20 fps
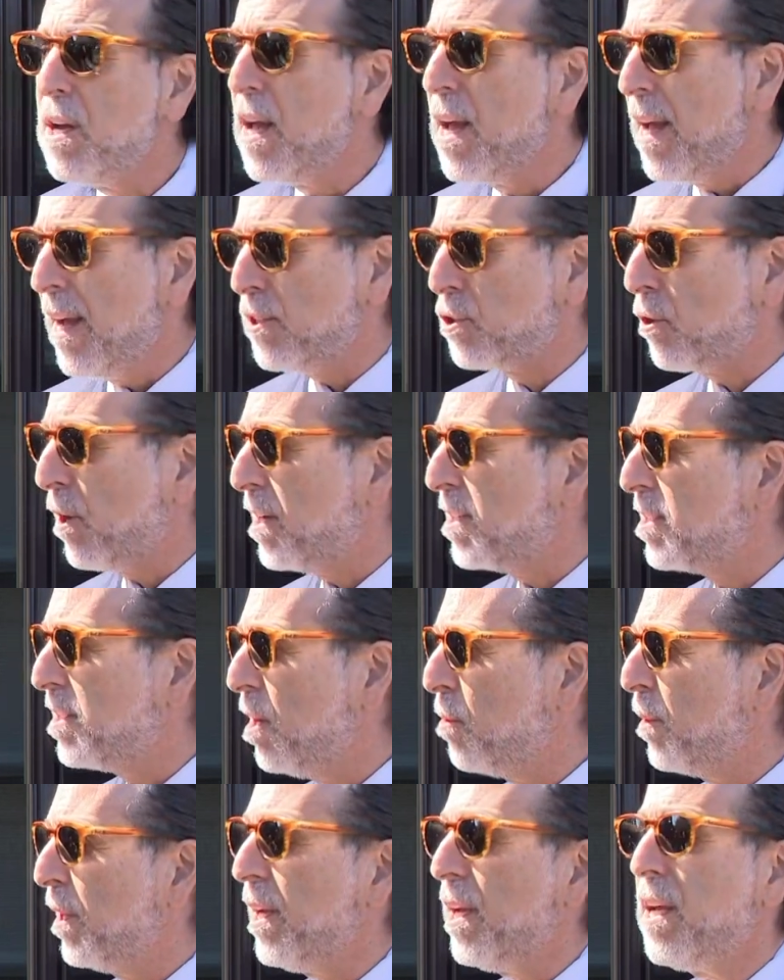and try to see
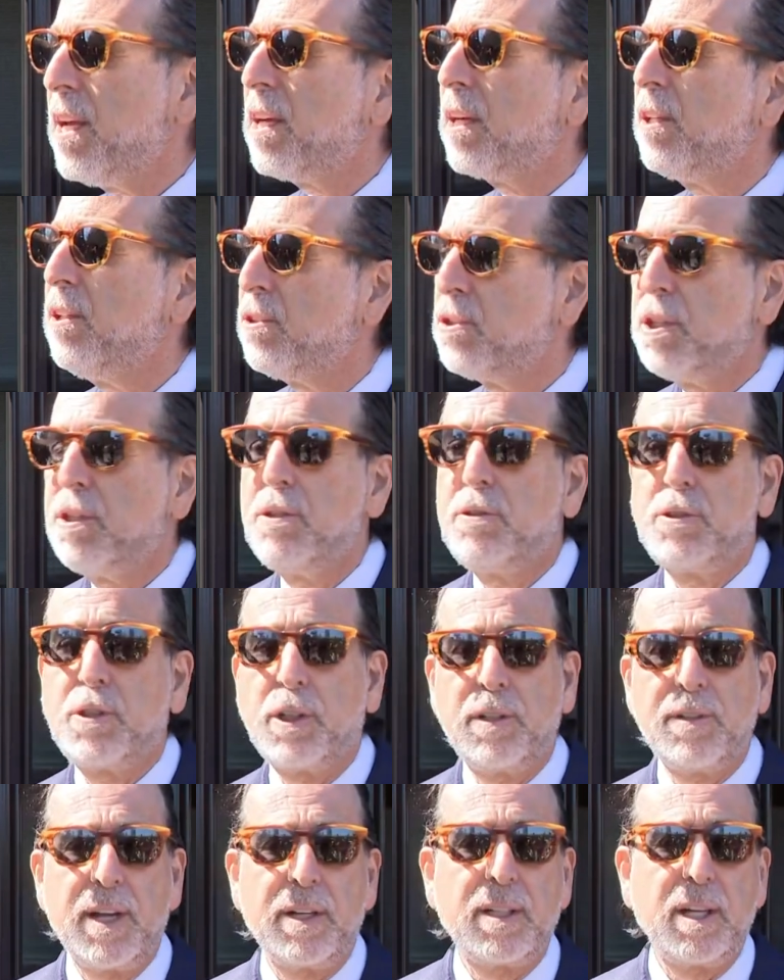what he can do
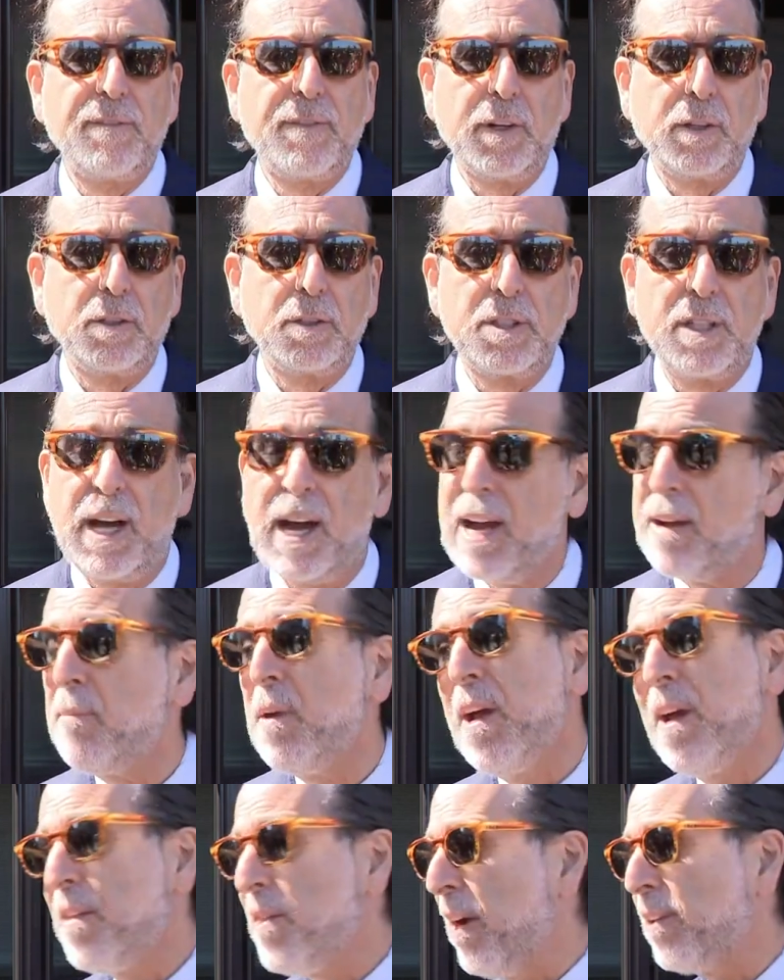during that difficult time.
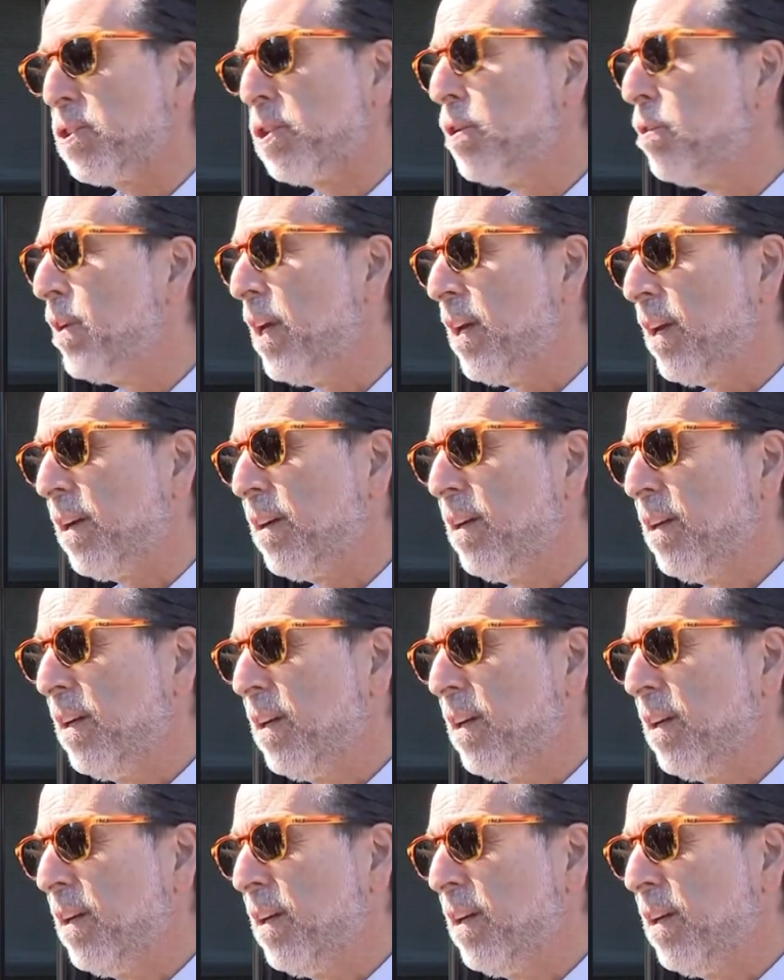That's unique.